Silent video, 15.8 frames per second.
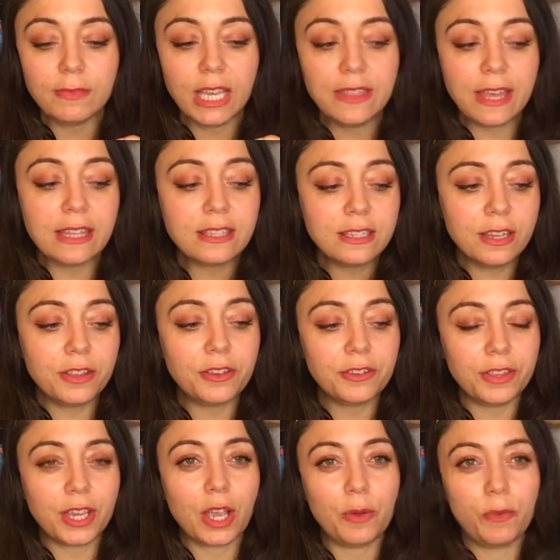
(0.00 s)
And that's
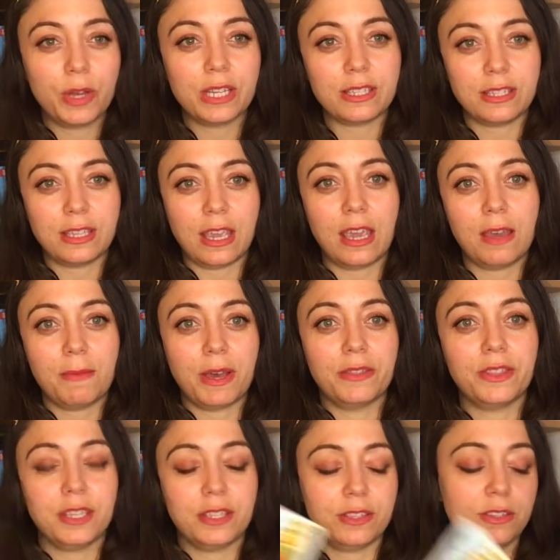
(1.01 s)
another thing I want to say
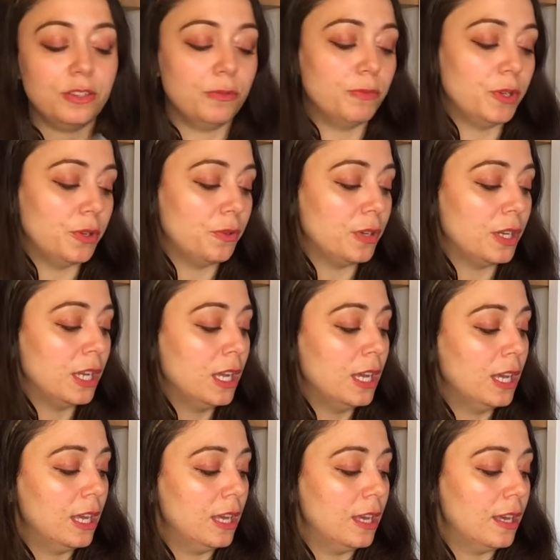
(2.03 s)
about this new moon.
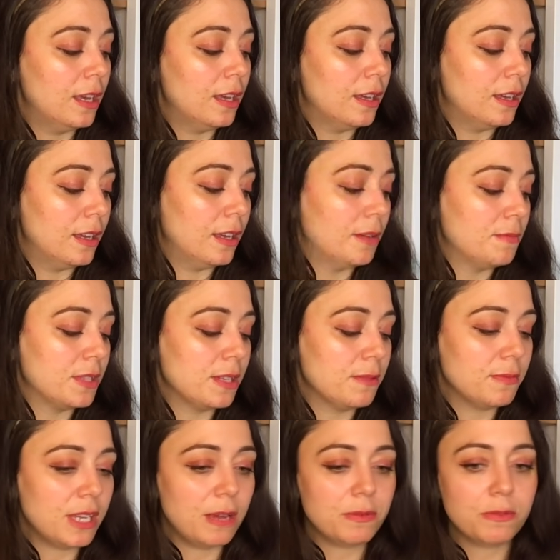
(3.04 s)

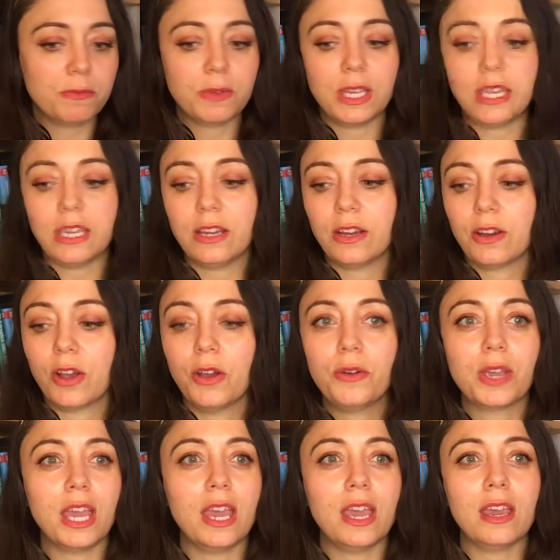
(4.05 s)
Sometimes when we hear,
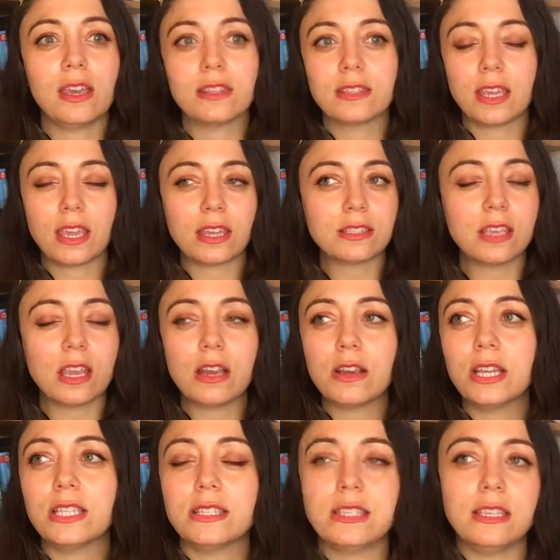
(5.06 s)
okay, it's like it's
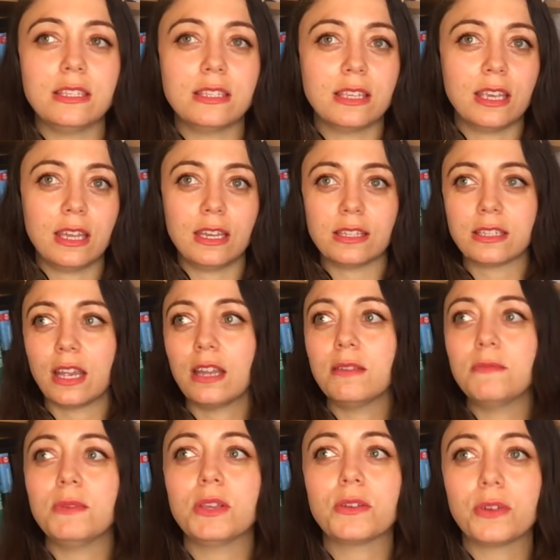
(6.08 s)
Aries season, it's
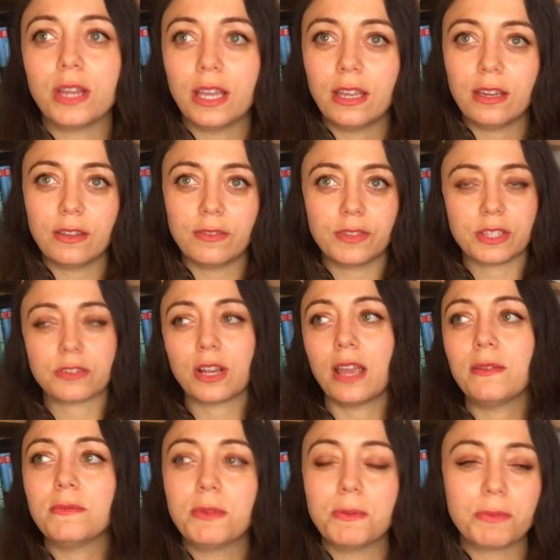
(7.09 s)
time to be creative, it's
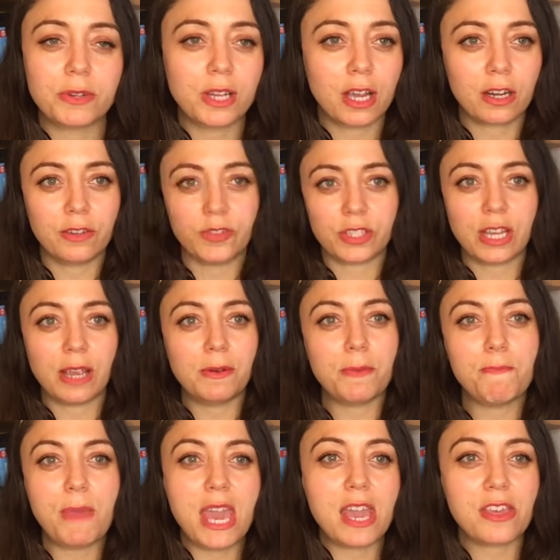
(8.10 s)
time to be productive, it's time
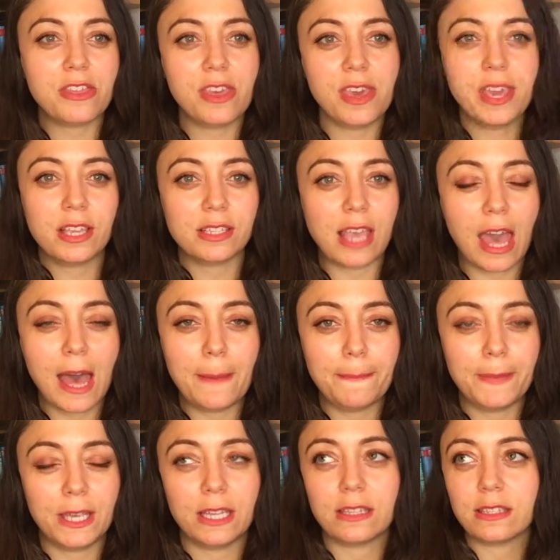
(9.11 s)
to make things
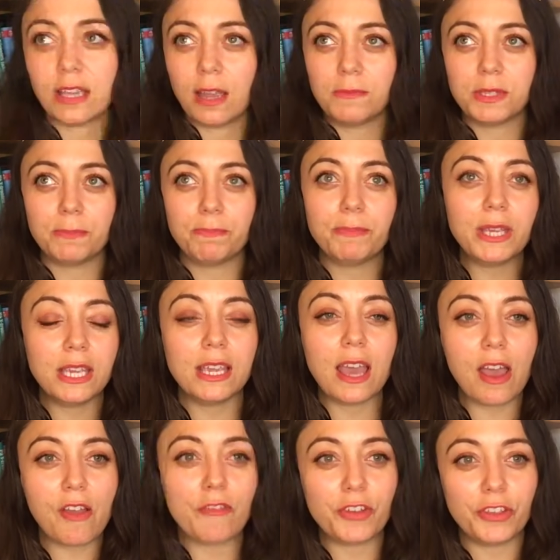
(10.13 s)
happen, it's time to
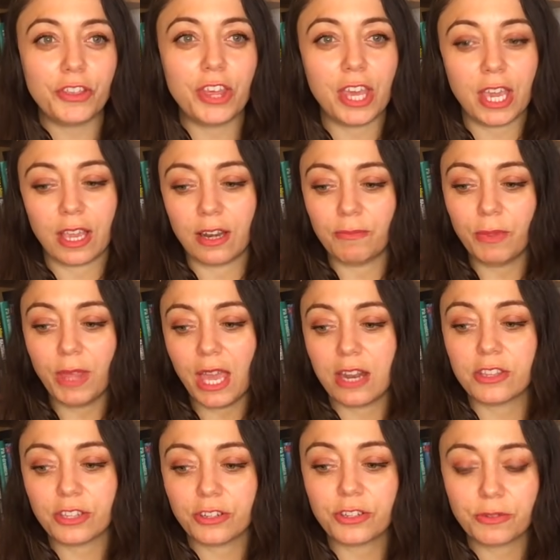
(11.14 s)
be everything, and
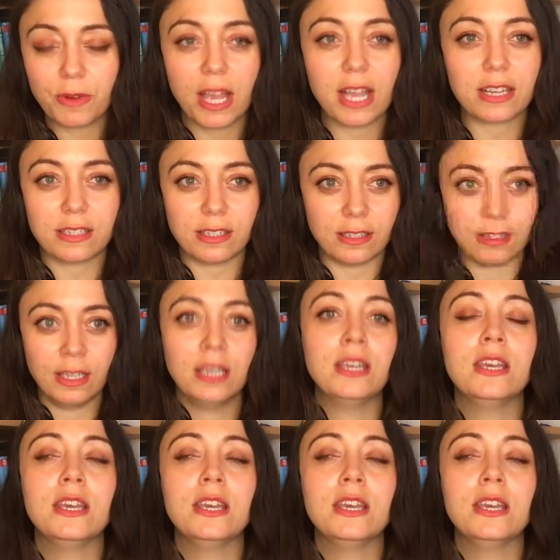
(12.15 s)
planets are direct, and